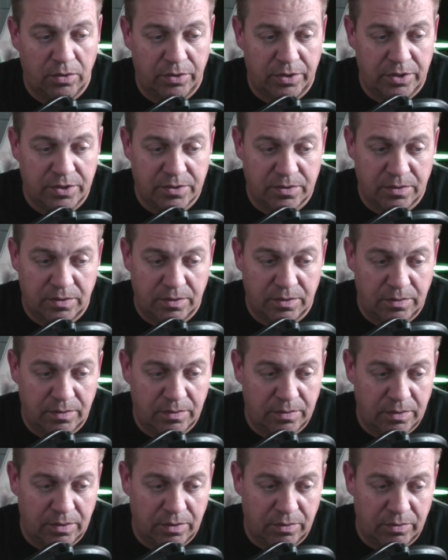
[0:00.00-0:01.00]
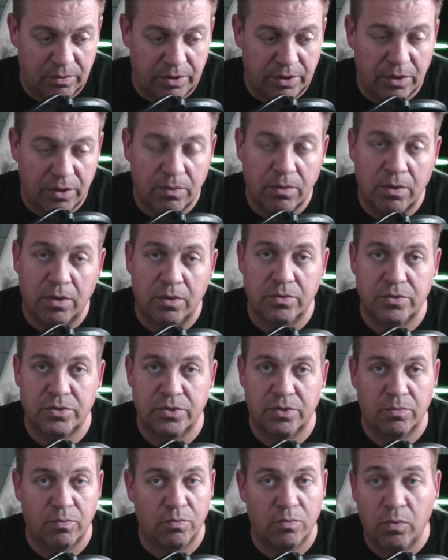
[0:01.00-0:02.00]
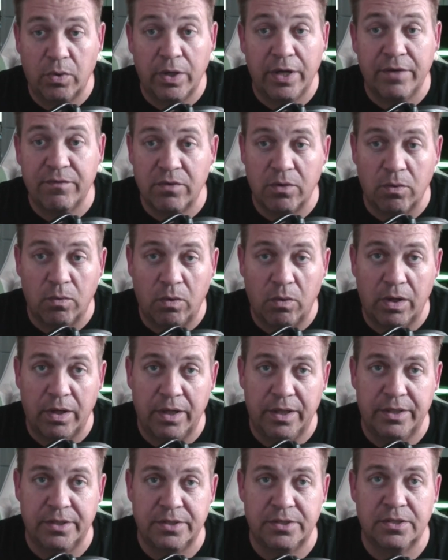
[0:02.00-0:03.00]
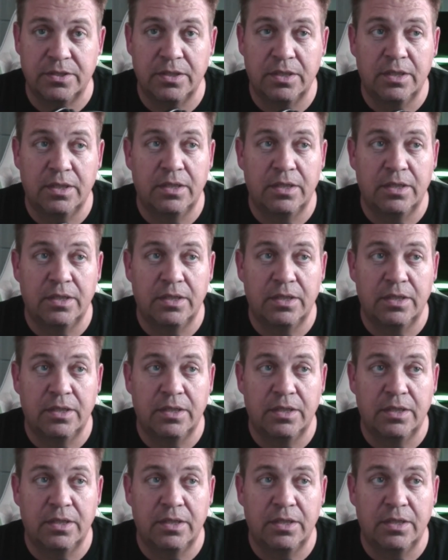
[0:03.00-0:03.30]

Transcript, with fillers: Euros or whatever it was,